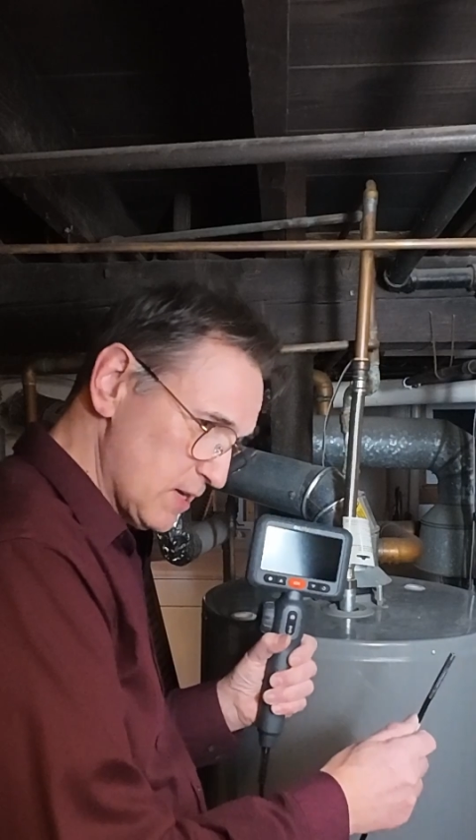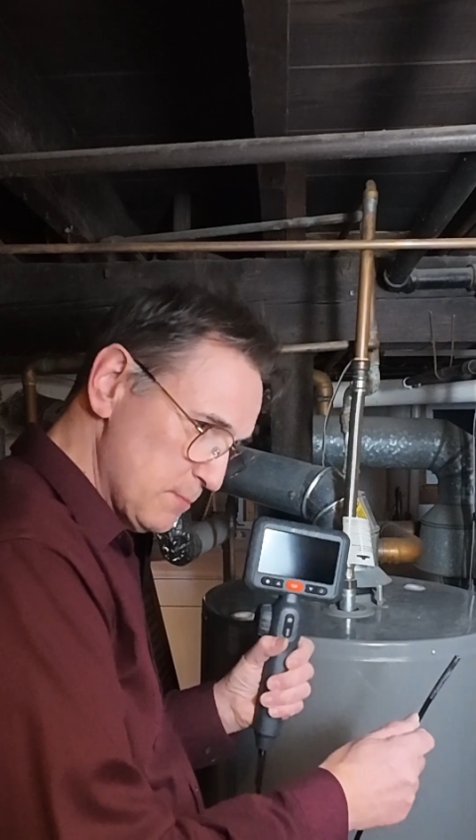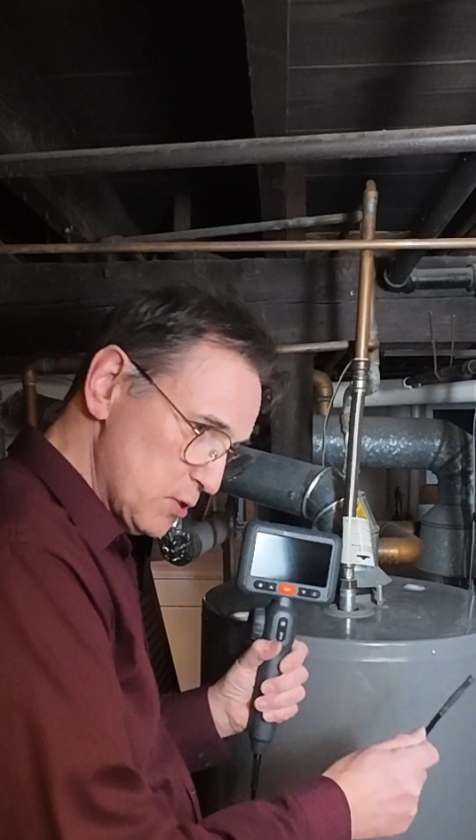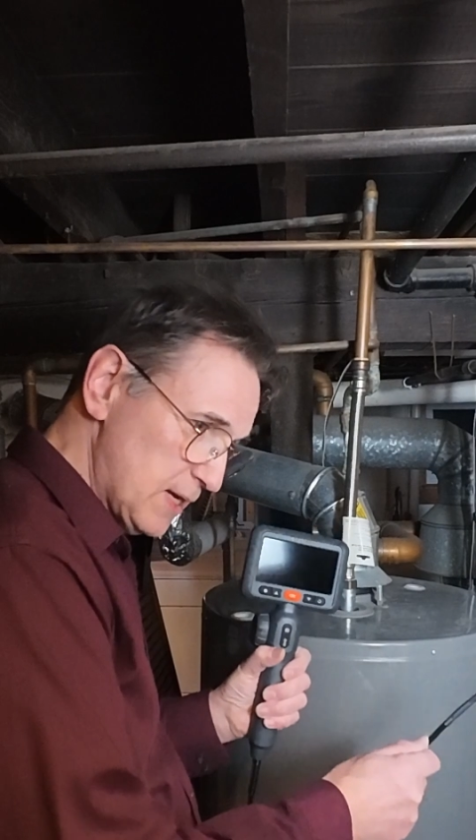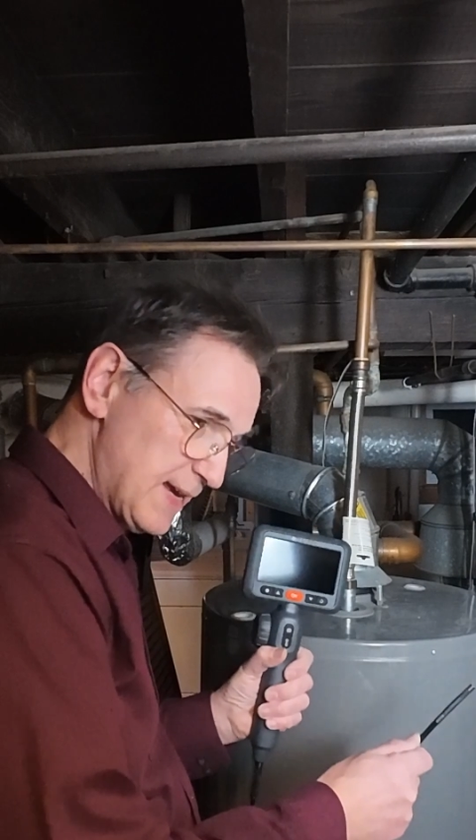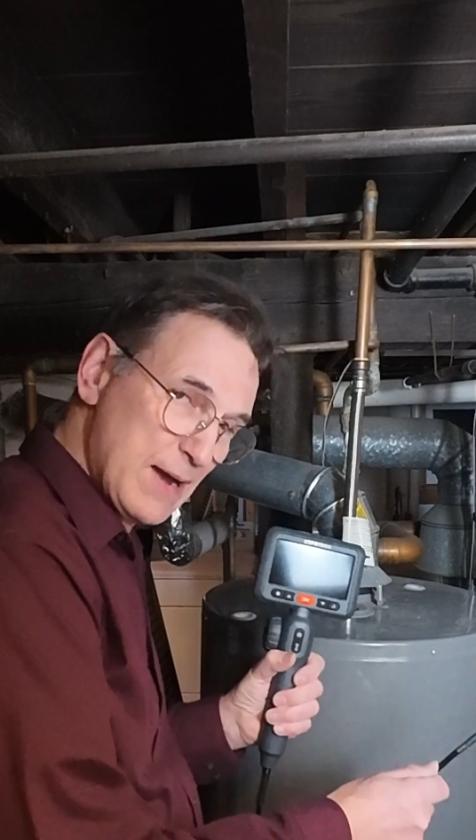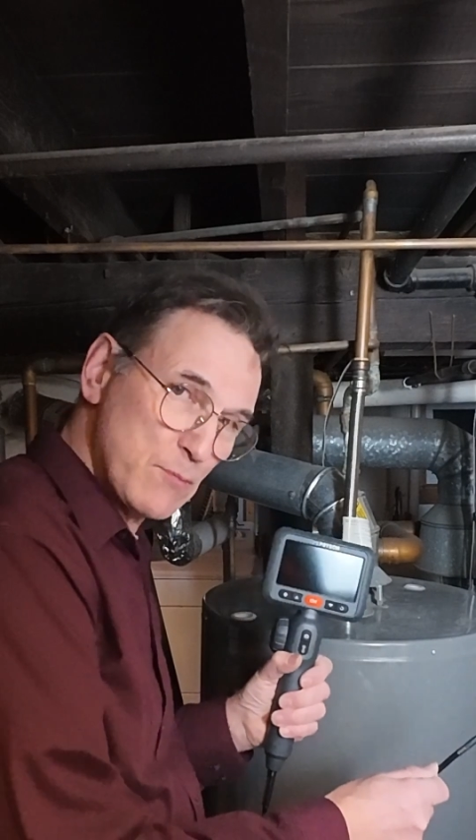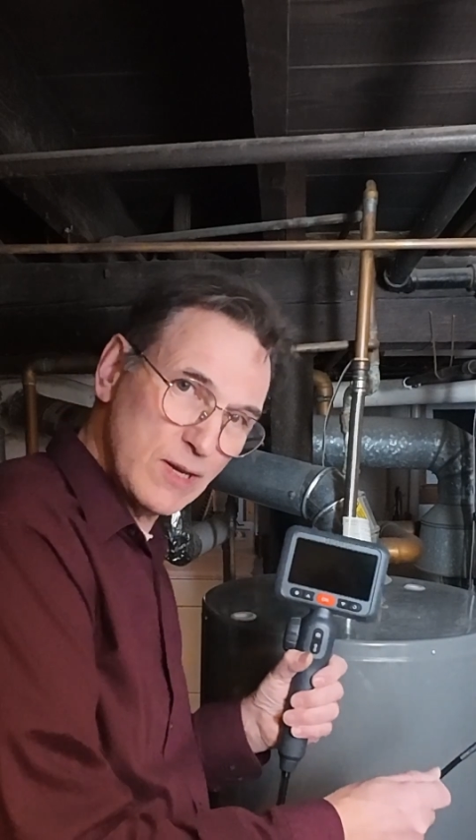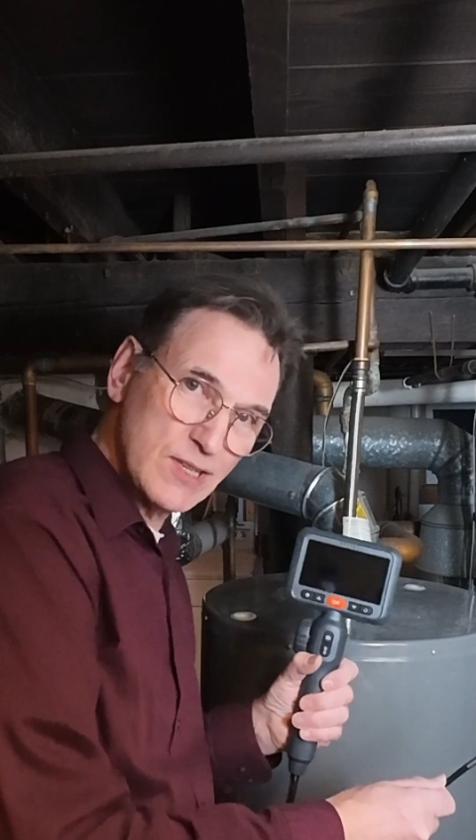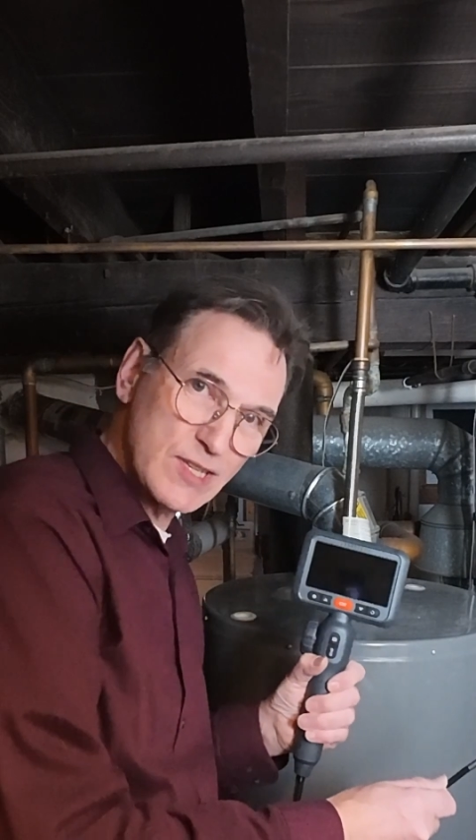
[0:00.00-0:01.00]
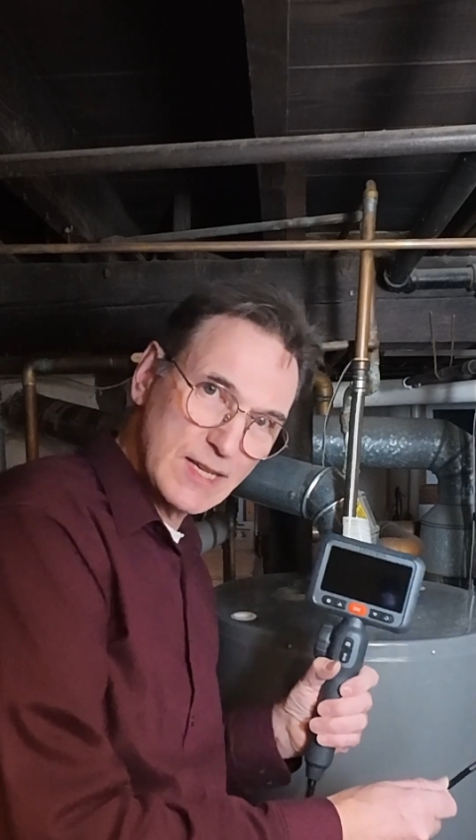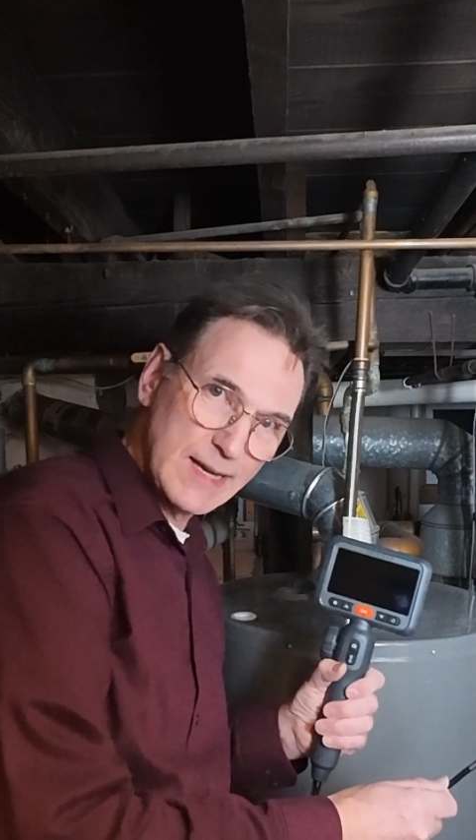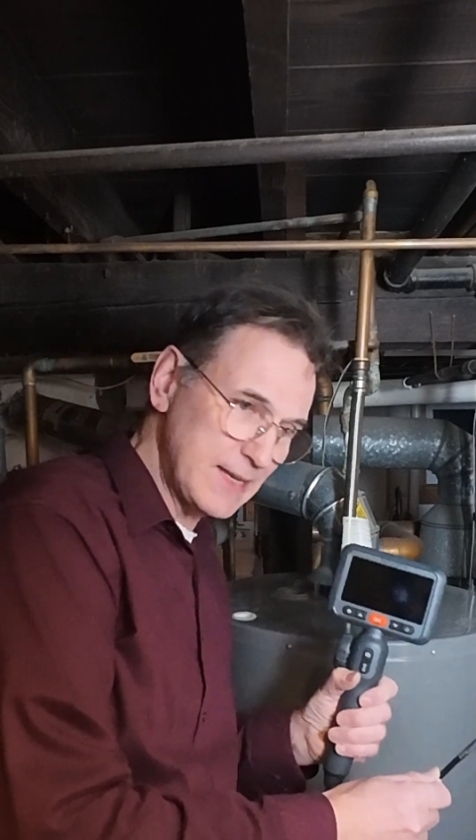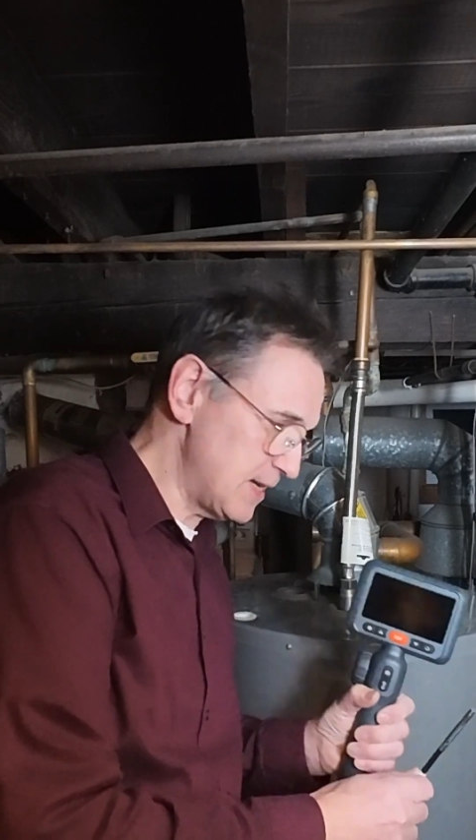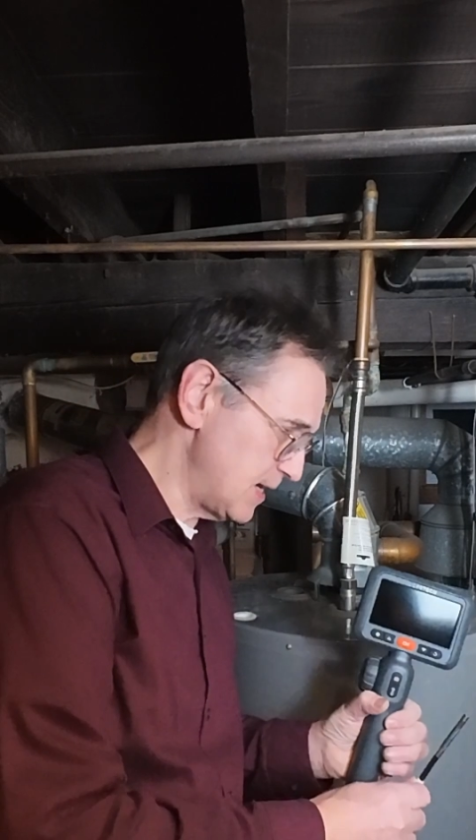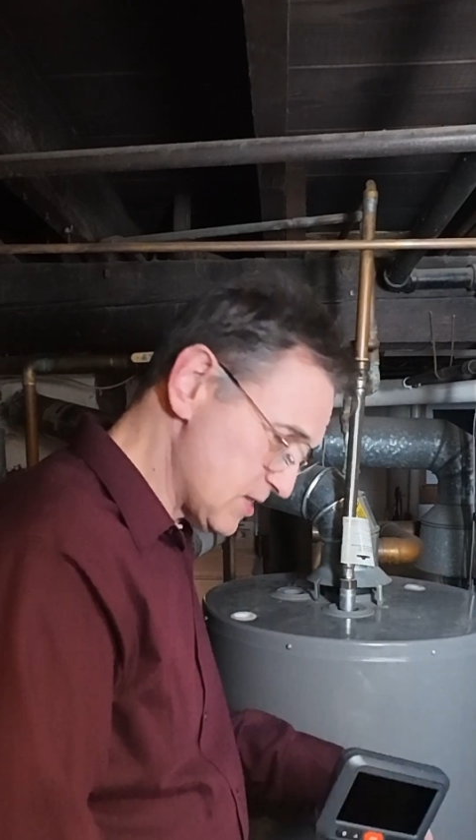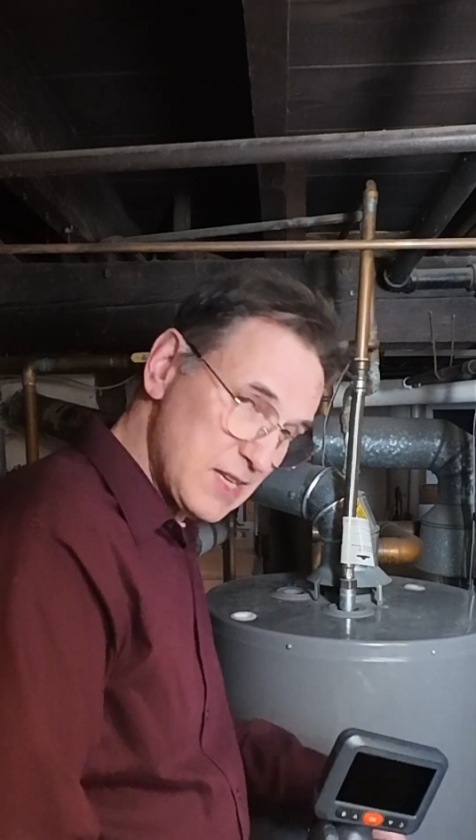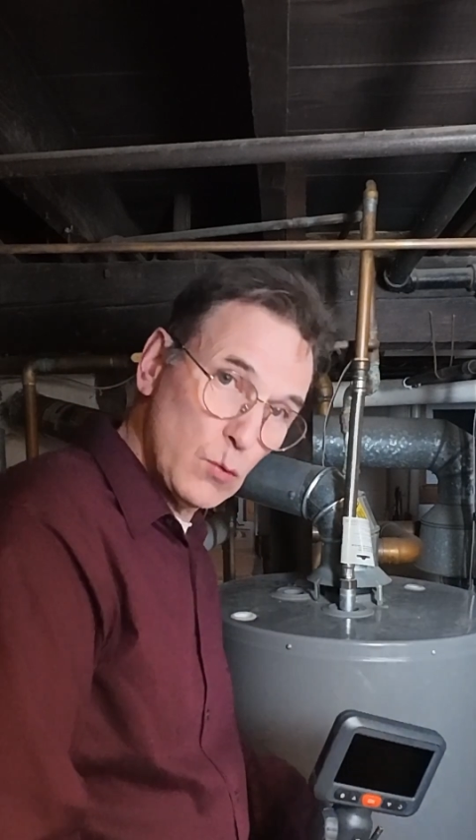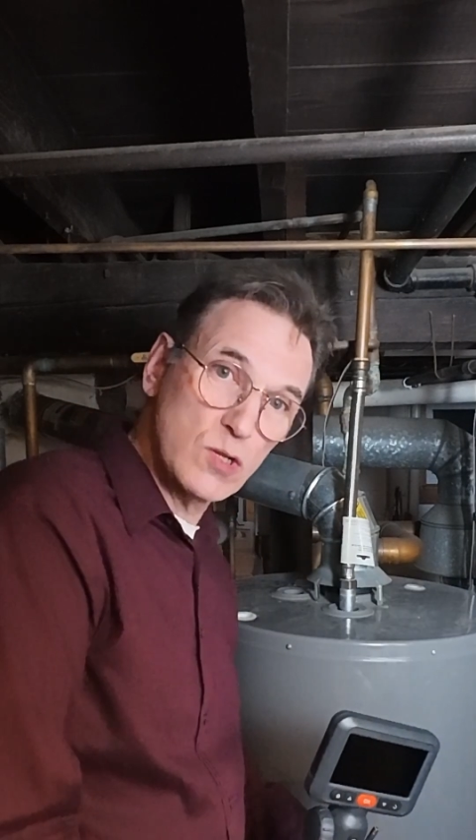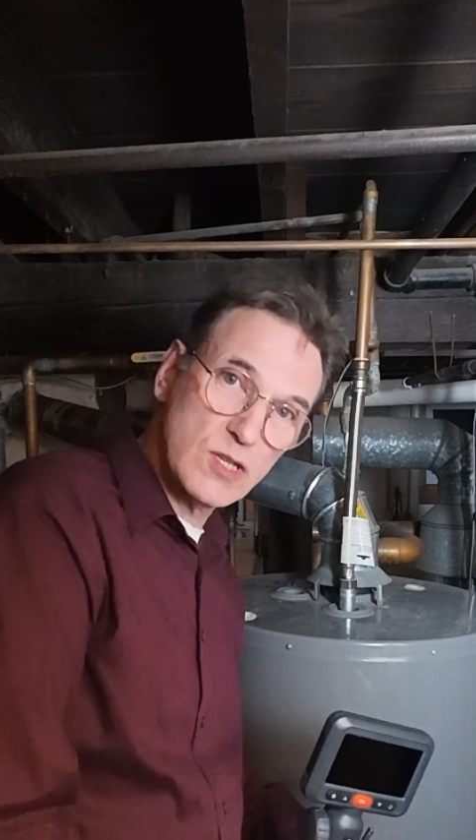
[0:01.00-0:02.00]
I can put a camera inside, uh,
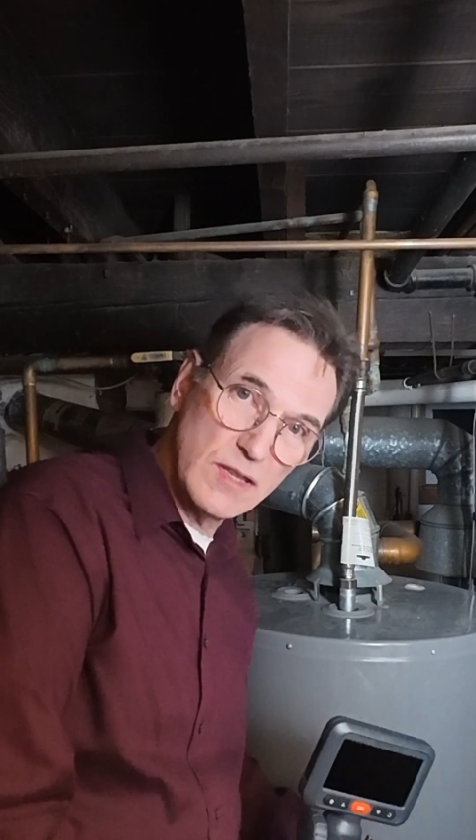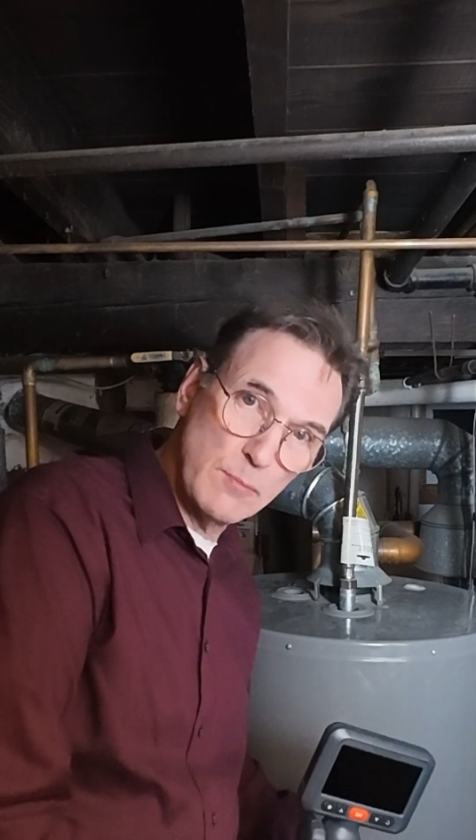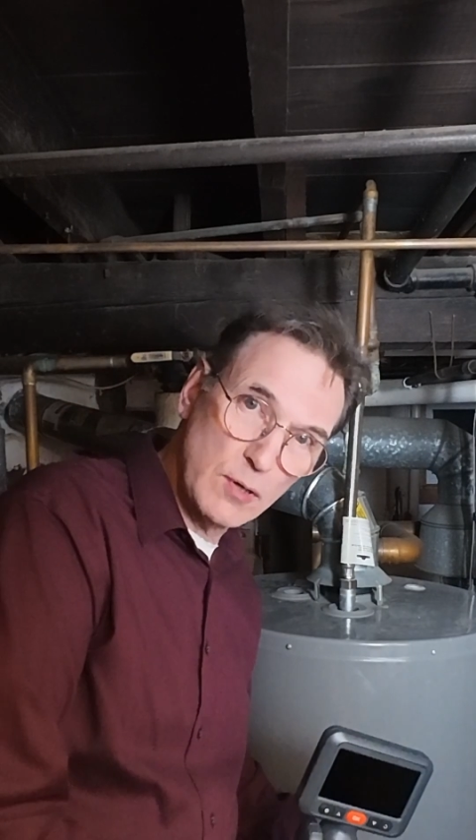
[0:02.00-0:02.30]
see what's on the